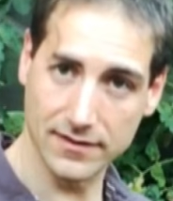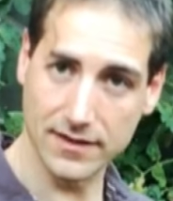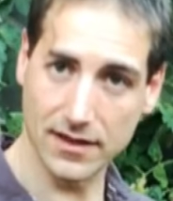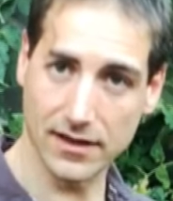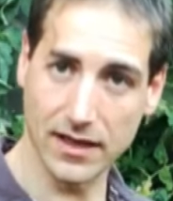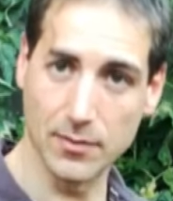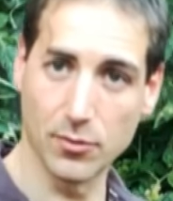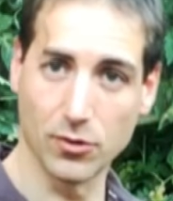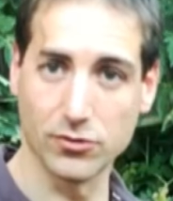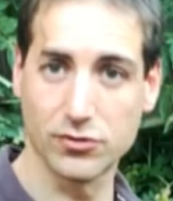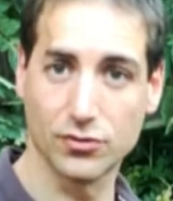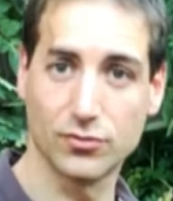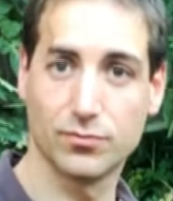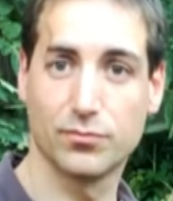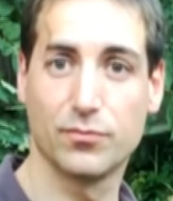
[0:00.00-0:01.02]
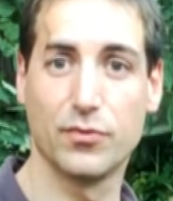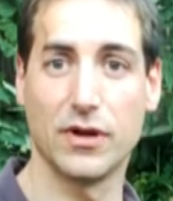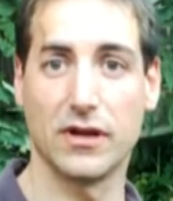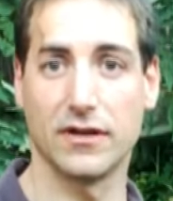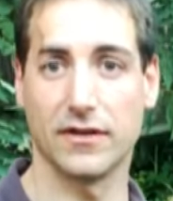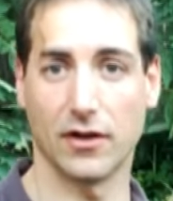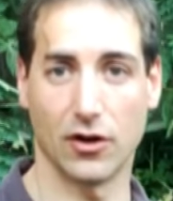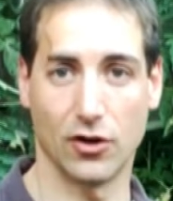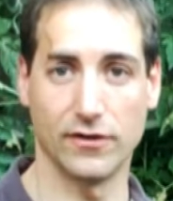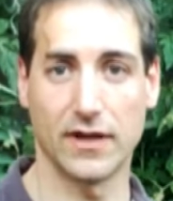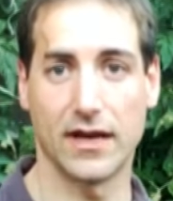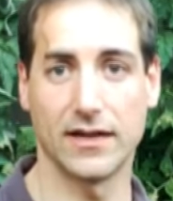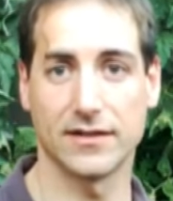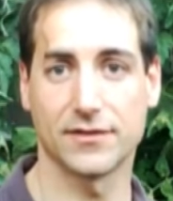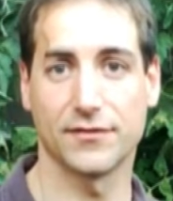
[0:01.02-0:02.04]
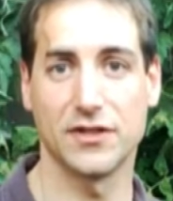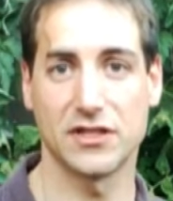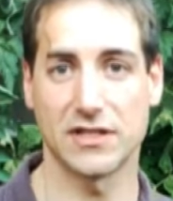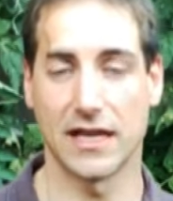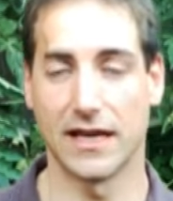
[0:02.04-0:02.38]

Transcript: They are able to build a nice fish